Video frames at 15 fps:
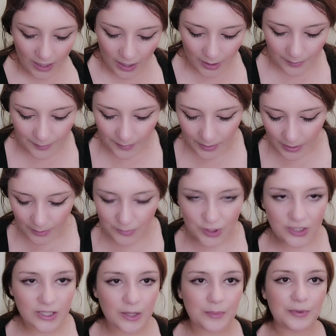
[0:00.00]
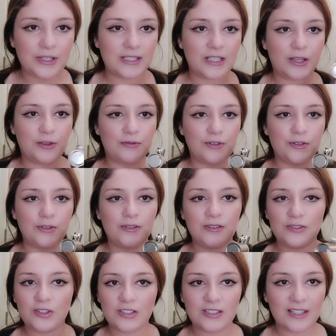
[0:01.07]
I'm just gonna press it through.
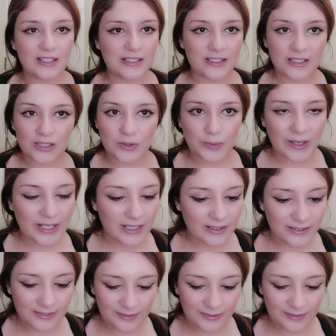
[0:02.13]
It's just the easiest way.